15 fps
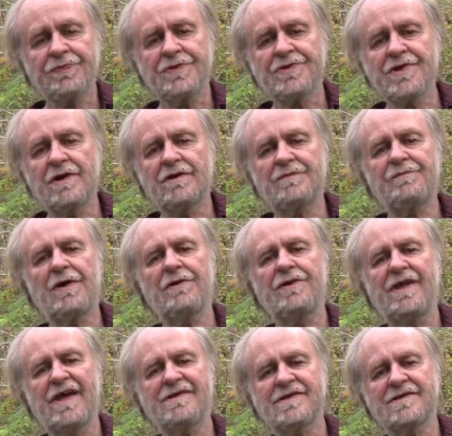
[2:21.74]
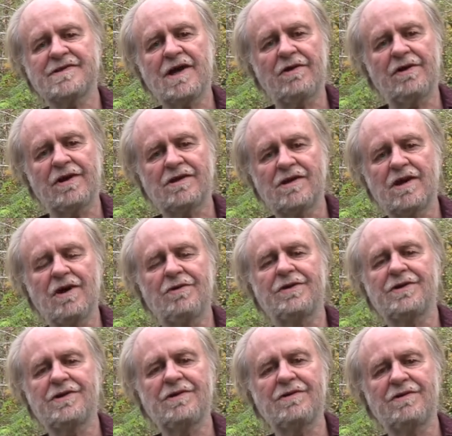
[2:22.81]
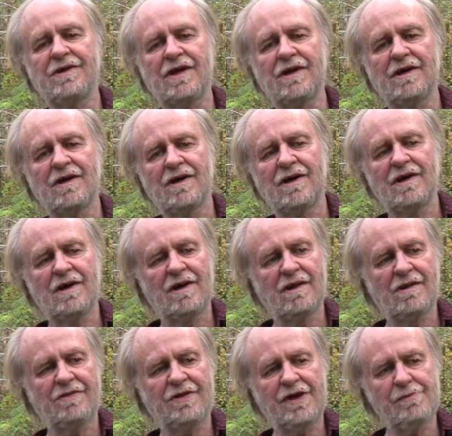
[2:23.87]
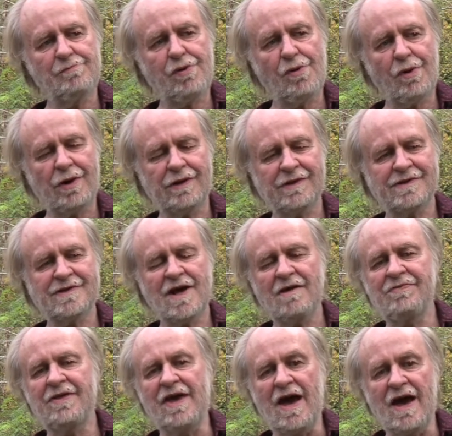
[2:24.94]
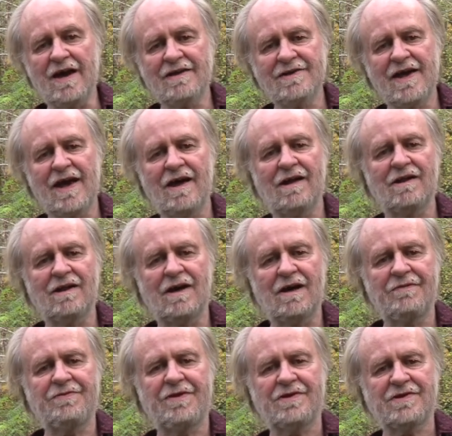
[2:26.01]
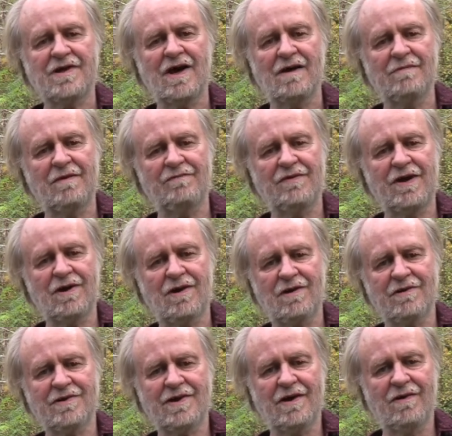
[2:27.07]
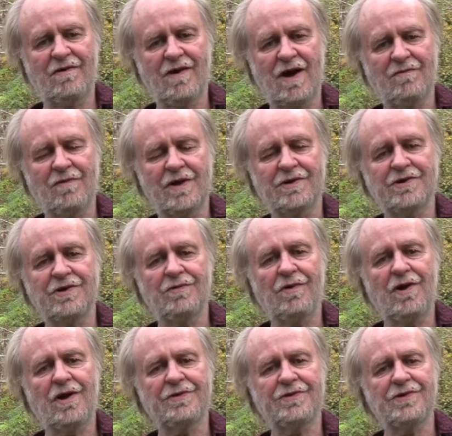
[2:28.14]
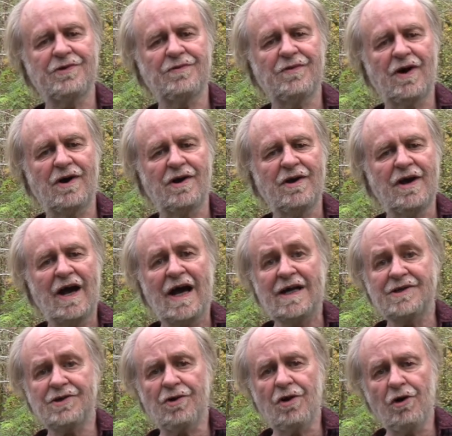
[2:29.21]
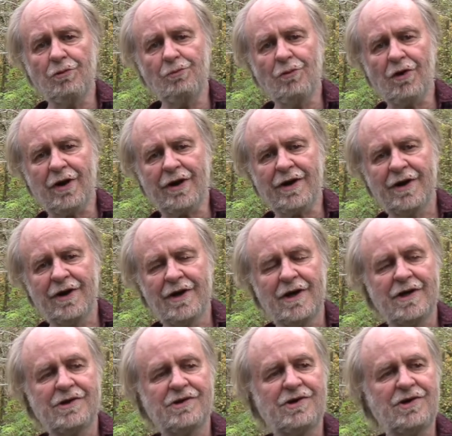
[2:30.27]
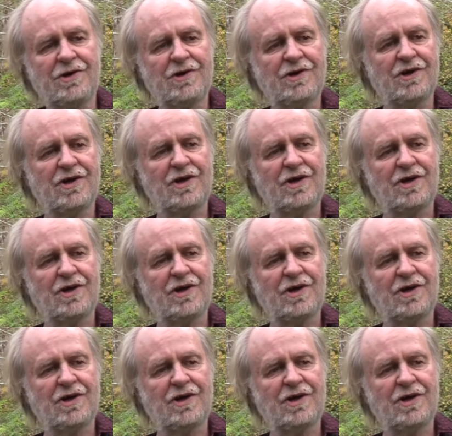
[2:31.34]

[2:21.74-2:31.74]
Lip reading: So it's very necessary to go into the importance of the exhale of this time of year. So I want you all to, as your homework, to